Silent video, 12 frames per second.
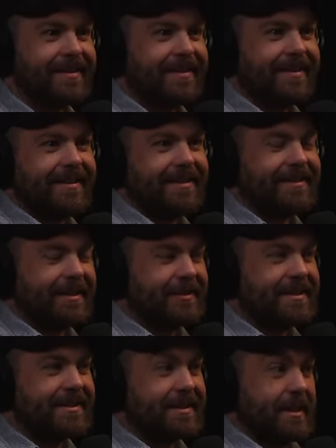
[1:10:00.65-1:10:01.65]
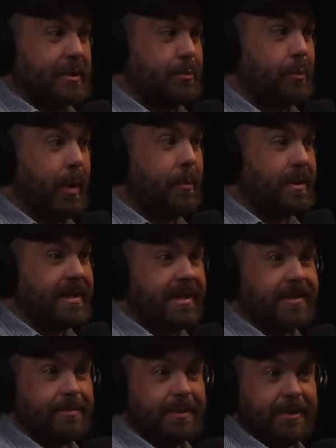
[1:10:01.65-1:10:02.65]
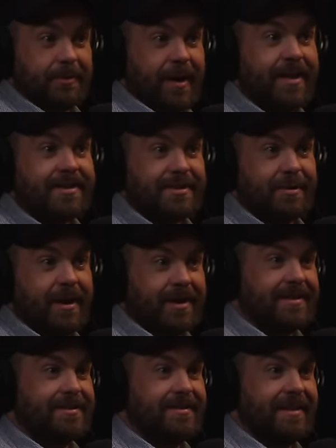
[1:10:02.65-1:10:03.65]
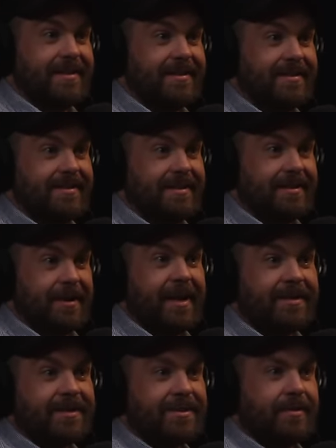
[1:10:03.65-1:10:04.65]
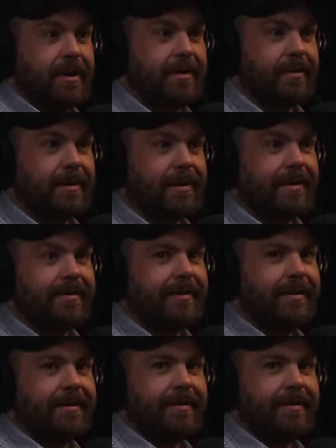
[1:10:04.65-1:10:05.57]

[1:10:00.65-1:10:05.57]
Yeah, you know, it's it's well with the with the writer strike and and you know actor strike right now.